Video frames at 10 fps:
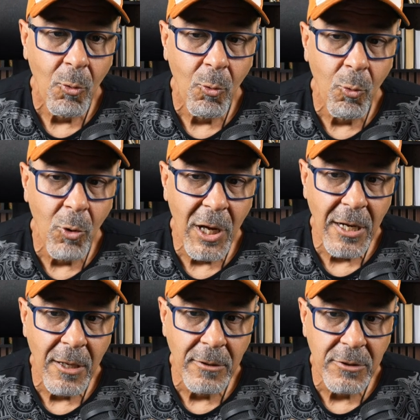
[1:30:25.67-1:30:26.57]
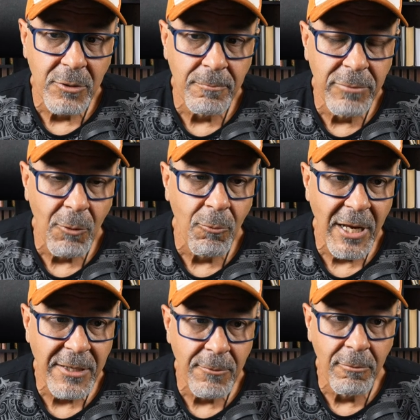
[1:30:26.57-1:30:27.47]
what
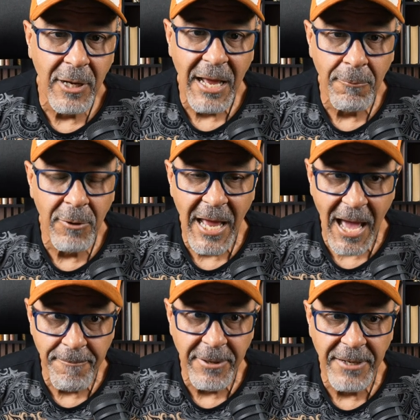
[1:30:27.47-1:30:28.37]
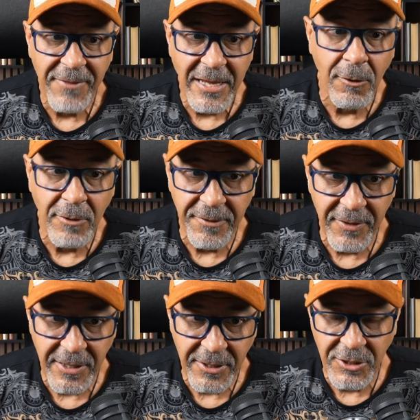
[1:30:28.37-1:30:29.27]
would happen if they go in
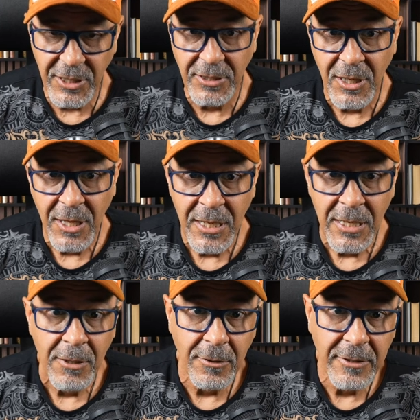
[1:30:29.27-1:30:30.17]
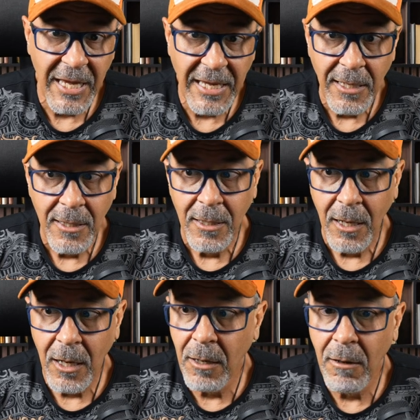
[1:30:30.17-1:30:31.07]
front of the judge? Okay,
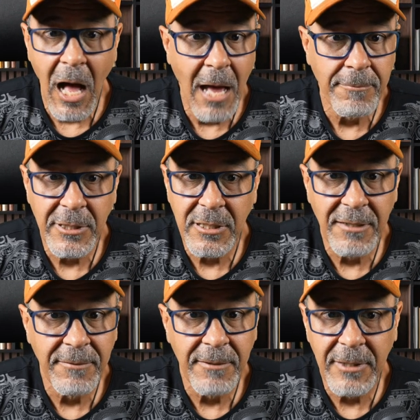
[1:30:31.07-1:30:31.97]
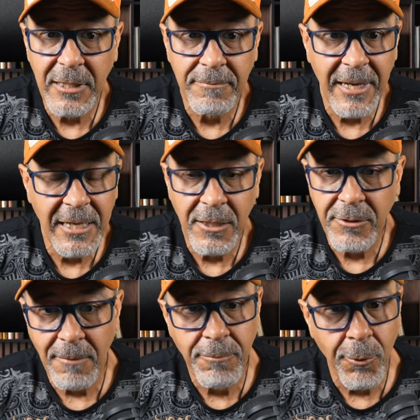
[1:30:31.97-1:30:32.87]
oh, I'm just leaving because my
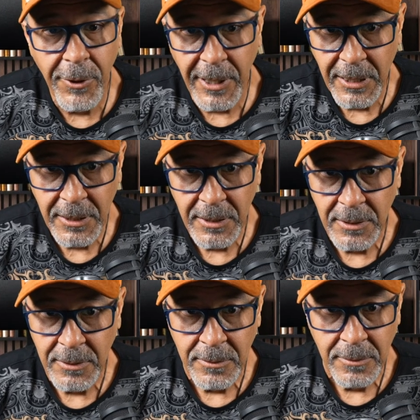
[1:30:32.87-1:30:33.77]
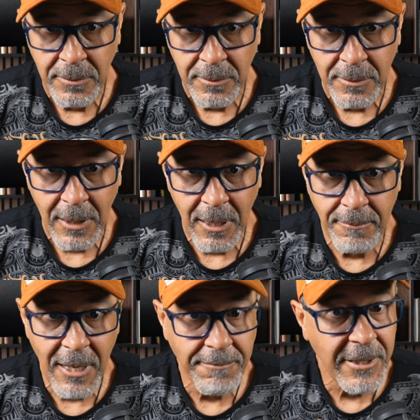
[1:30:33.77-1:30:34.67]
country, I'm poor.
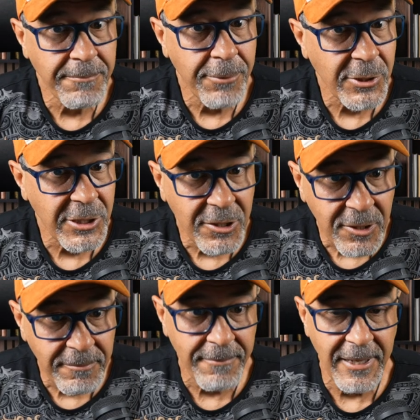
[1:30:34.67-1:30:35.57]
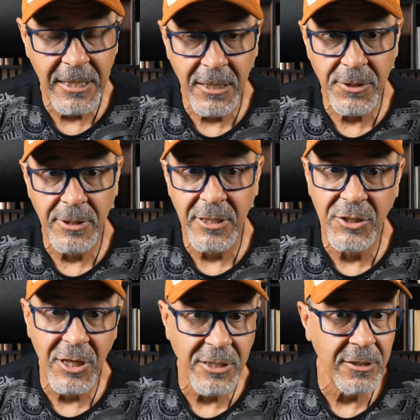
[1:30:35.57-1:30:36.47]
I'm not being persecuted by my country. The
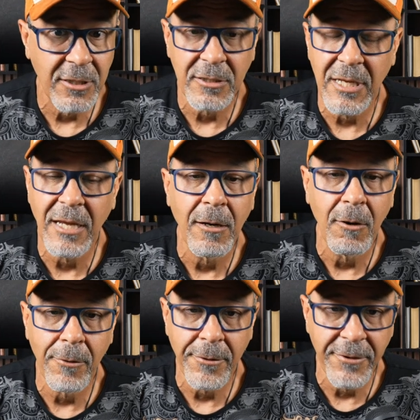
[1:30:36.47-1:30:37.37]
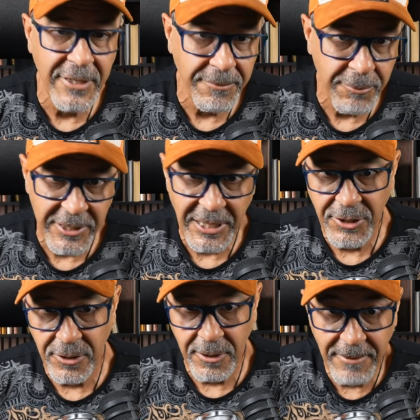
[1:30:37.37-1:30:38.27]
judge is going to say, order a deportation.